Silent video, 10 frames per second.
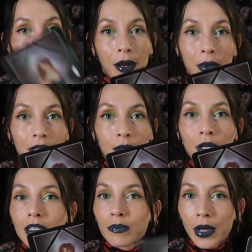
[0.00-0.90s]
Maybe
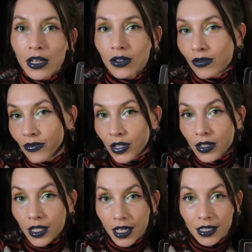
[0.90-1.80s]
someone has made you
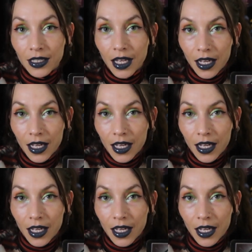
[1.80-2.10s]
feel less